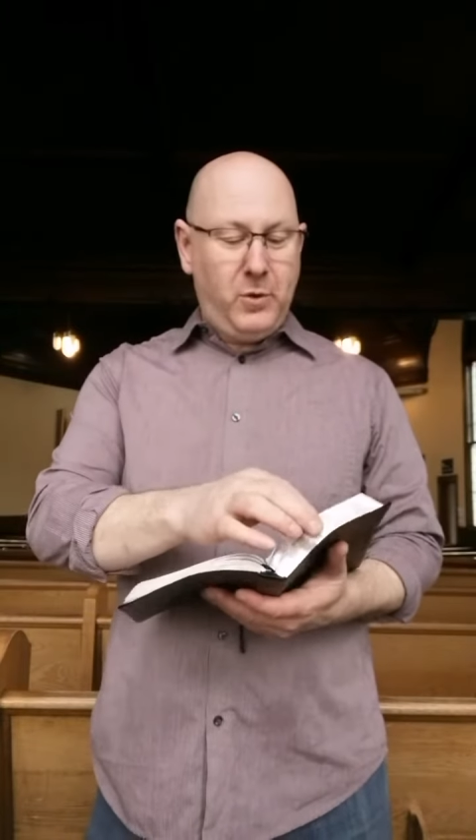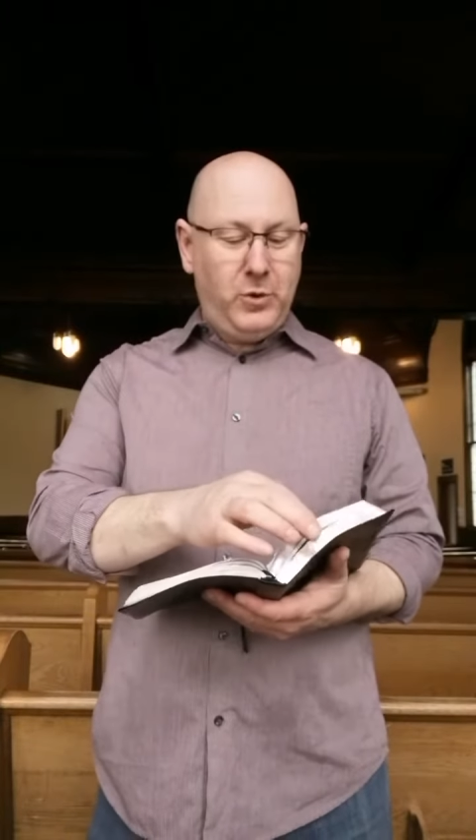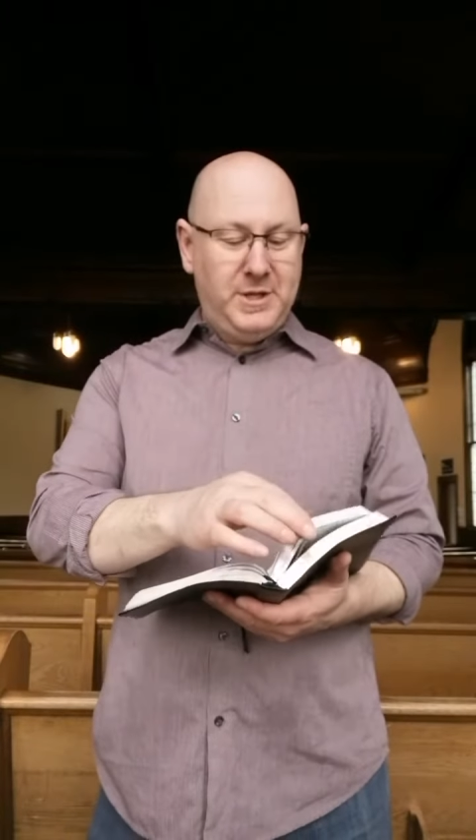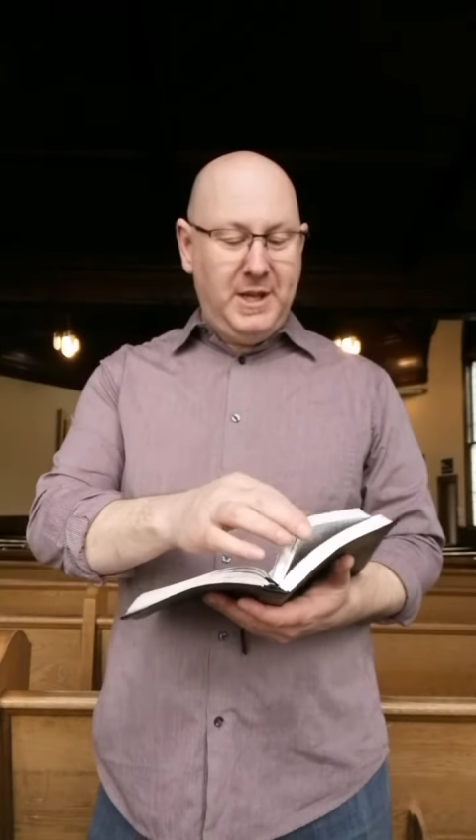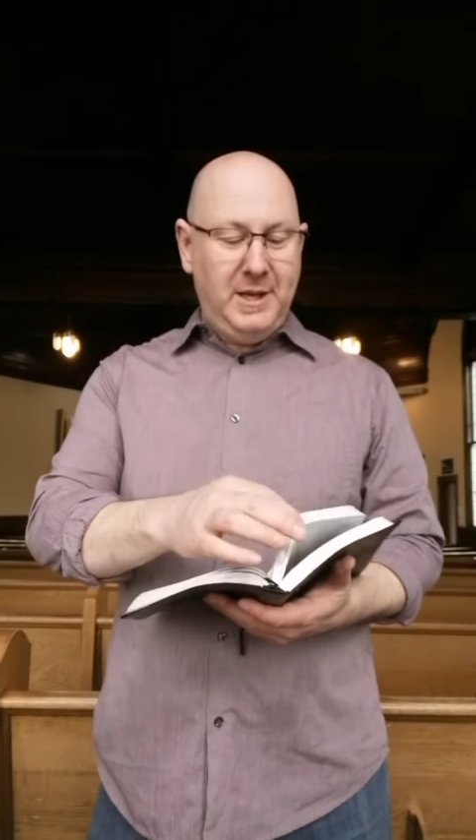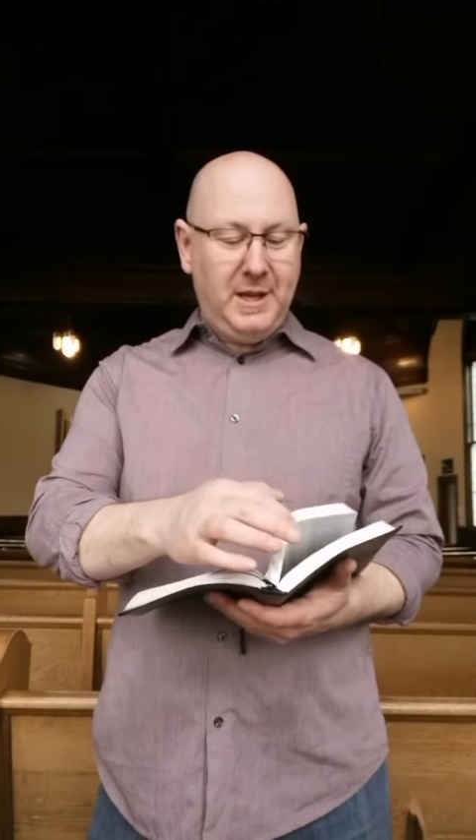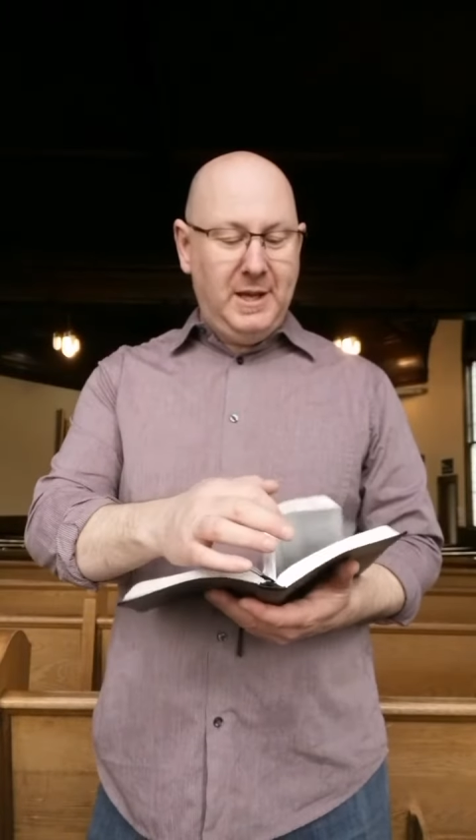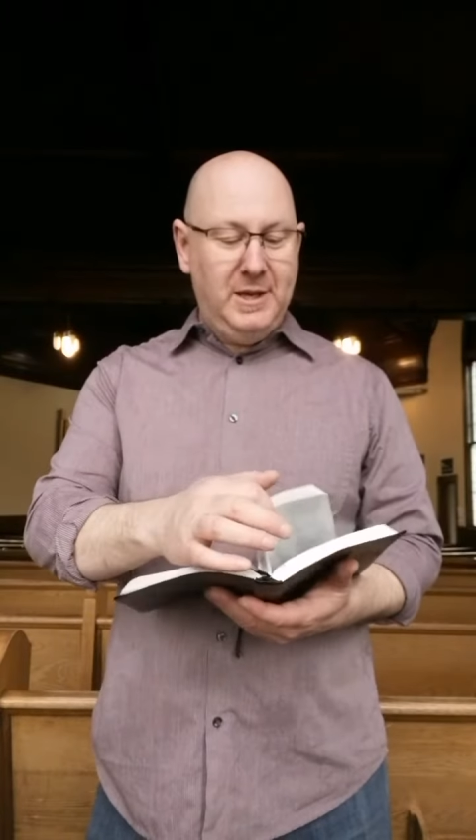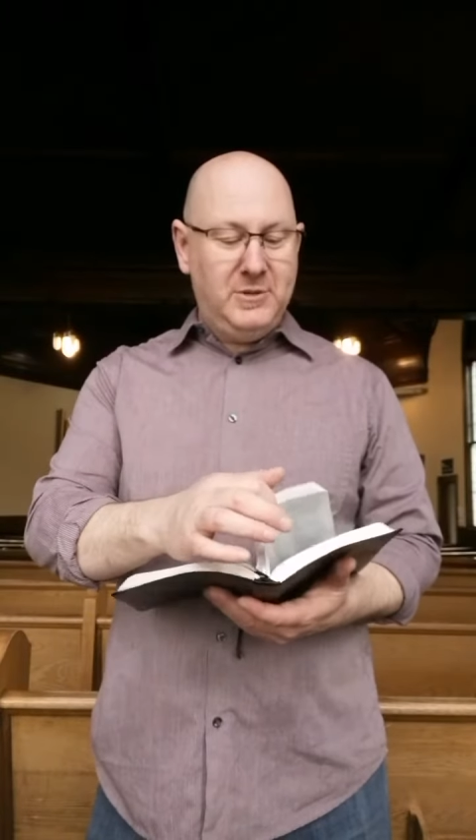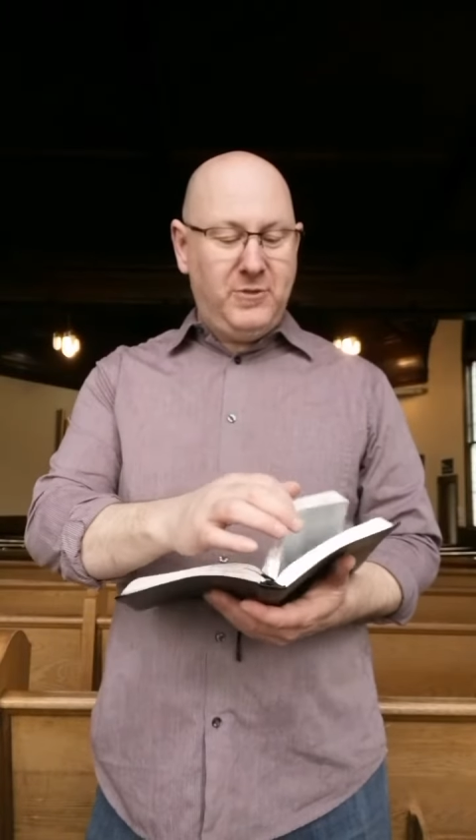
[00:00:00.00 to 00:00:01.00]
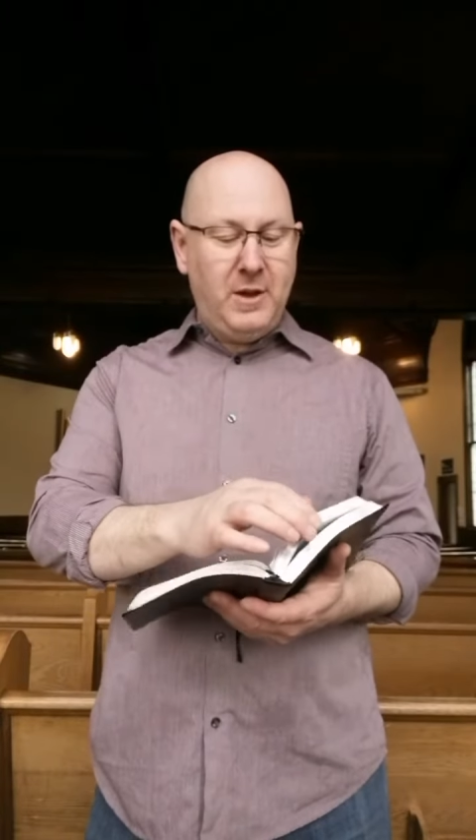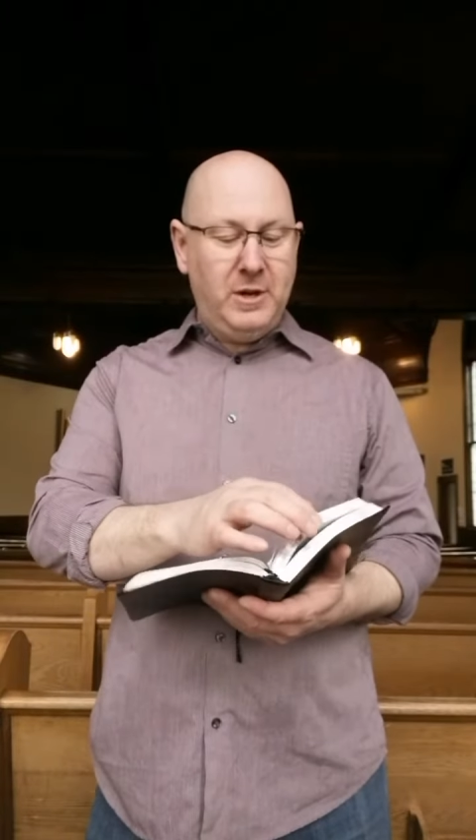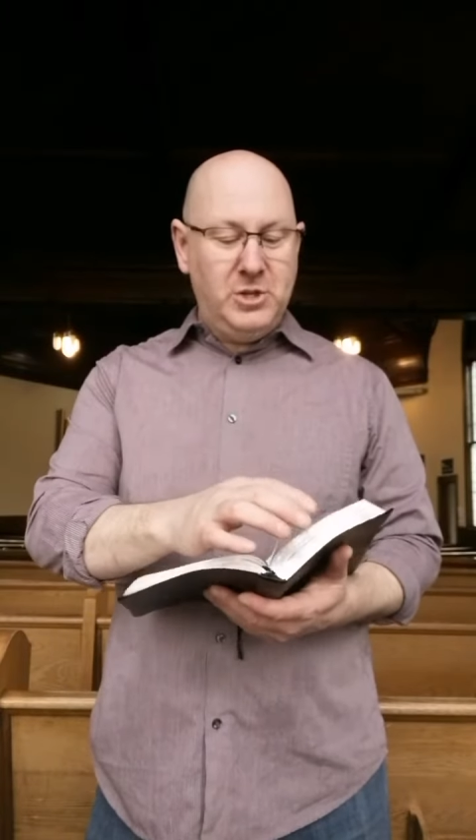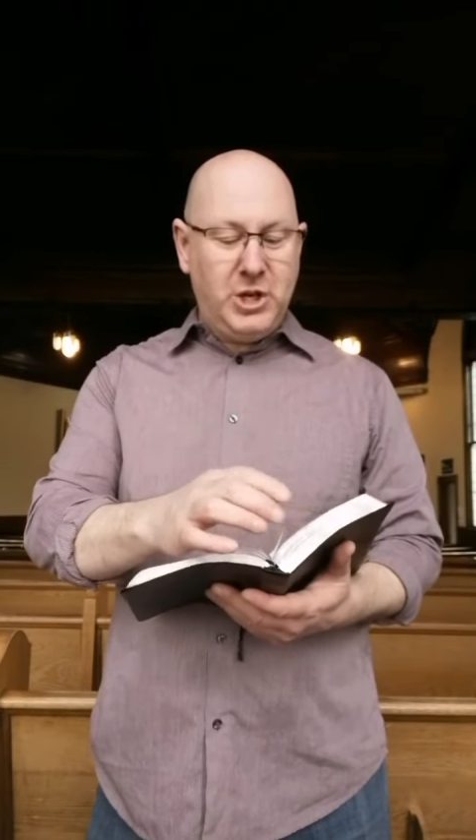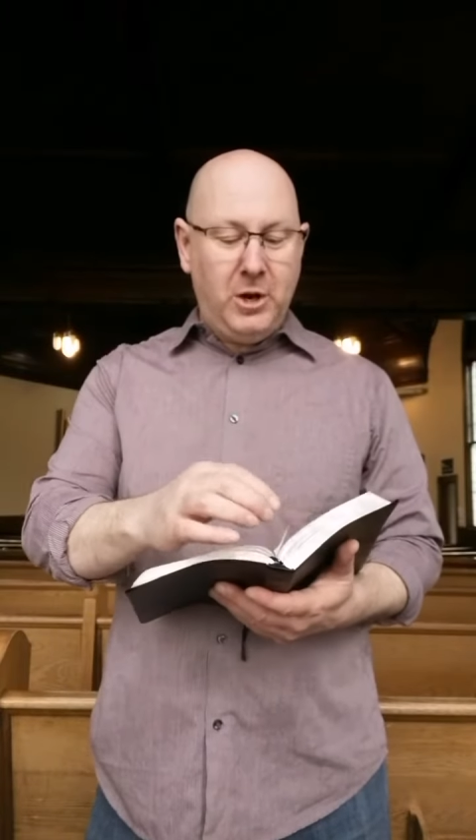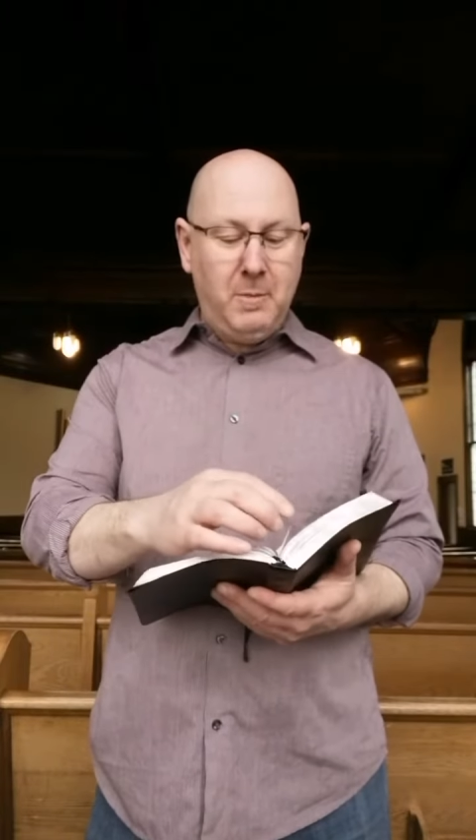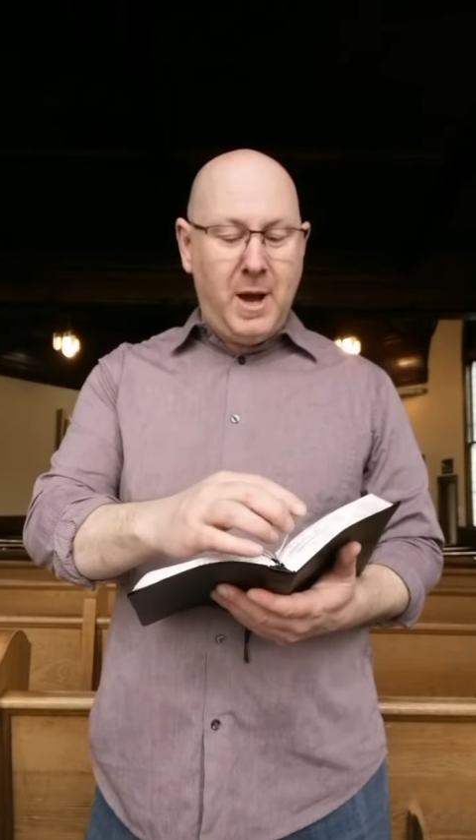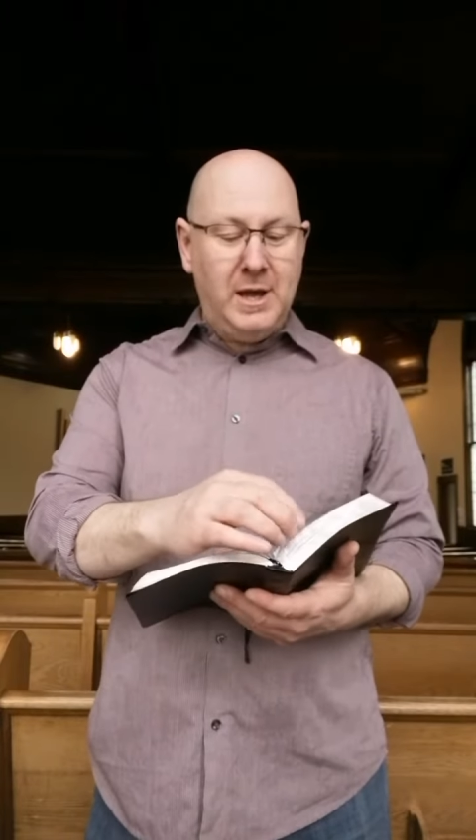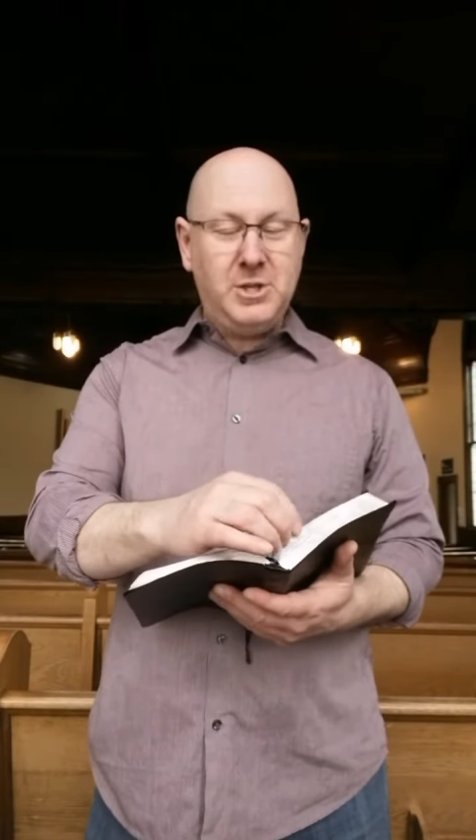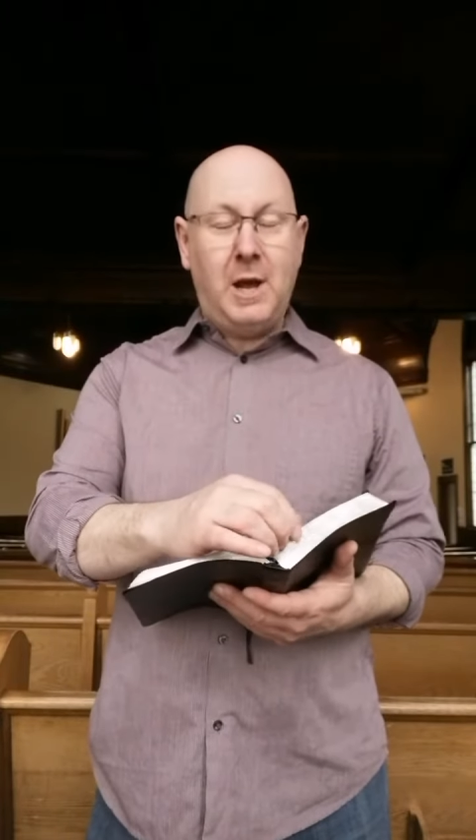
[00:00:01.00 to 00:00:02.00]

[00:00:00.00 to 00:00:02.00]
critique is found in Jeremiah